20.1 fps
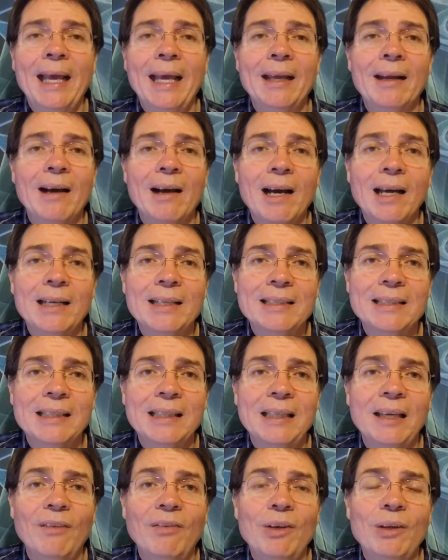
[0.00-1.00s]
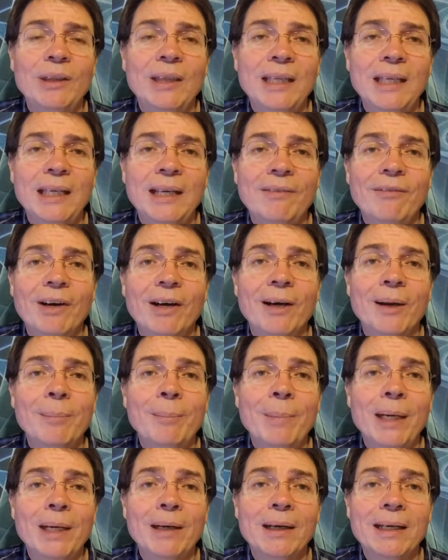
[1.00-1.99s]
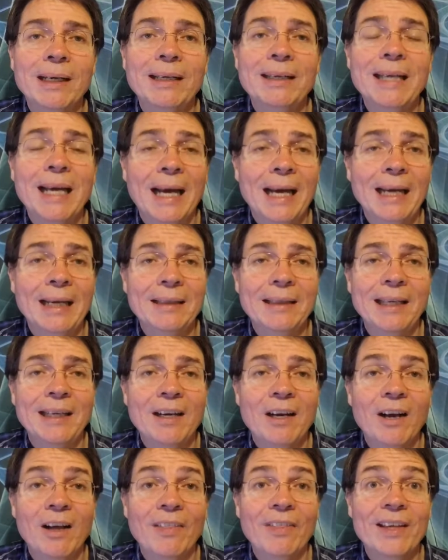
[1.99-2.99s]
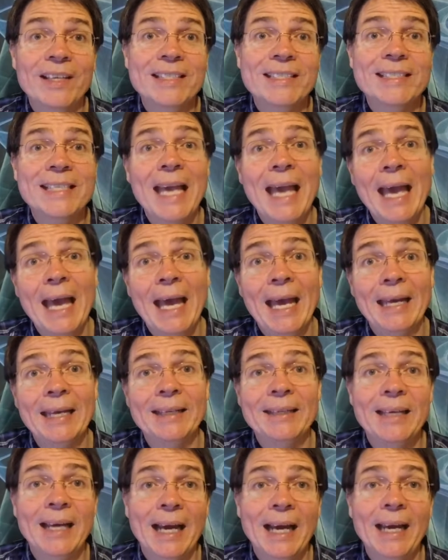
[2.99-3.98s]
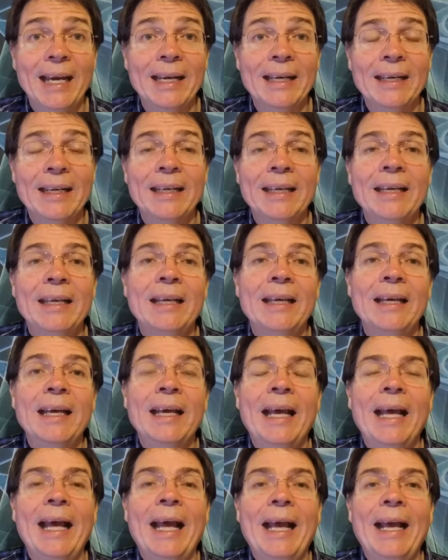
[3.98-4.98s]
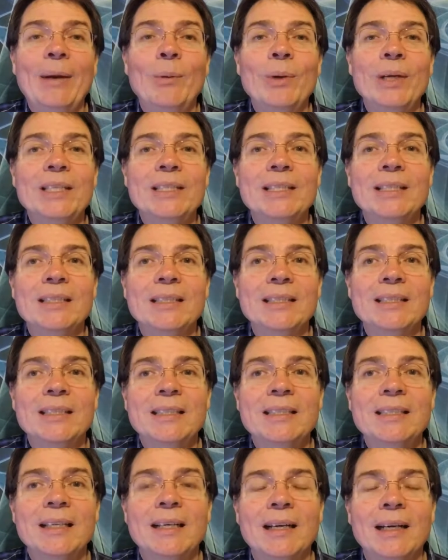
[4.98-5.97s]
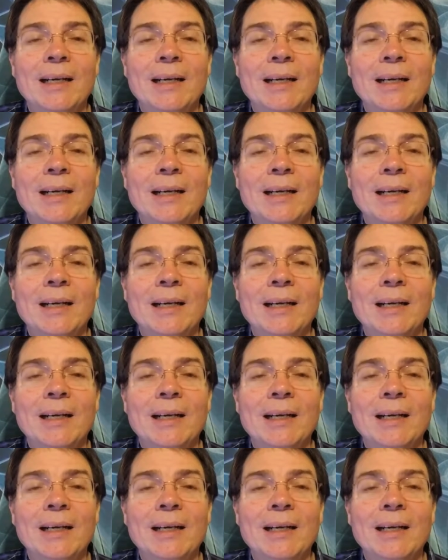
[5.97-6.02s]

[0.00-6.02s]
And honestly, if you think of our American diet, they call it the SAD diet, which is